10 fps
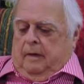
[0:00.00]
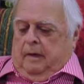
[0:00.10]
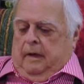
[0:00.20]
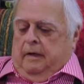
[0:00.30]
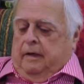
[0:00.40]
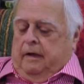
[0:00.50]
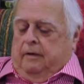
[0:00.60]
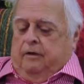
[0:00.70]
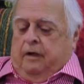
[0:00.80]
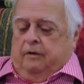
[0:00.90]
he
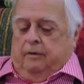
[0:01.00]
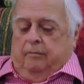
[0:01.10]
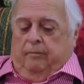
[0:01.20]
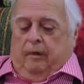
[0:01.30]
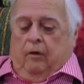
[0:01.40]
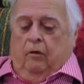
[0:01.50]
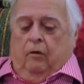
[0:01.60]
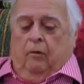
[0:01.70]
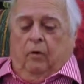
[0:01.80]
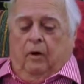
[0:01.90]
did just
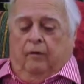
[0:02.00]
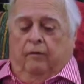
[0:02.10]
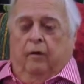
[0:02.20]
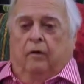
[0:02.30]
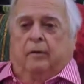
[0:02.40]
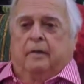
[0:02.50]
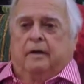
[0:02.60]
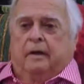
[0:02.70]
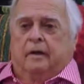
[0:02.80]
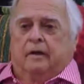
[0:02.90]
local work for them. He
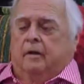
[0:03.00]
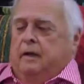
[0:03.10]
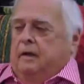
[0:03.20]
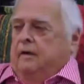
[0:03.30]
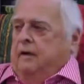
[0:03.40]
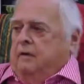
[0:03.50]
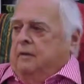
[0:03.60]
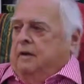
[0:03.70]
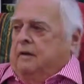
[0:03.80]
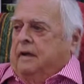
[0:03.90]
didn't know anything
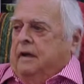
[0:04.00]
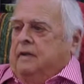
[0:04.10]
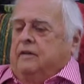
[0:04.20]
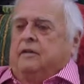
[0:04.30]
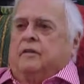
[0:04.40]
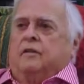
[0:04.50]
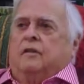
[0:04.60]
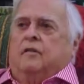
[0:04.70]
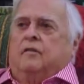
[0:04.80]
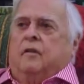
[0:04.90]
about taxes and
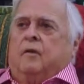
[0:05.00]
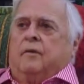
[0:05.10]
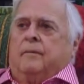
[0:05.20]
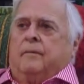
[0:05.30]
so forth.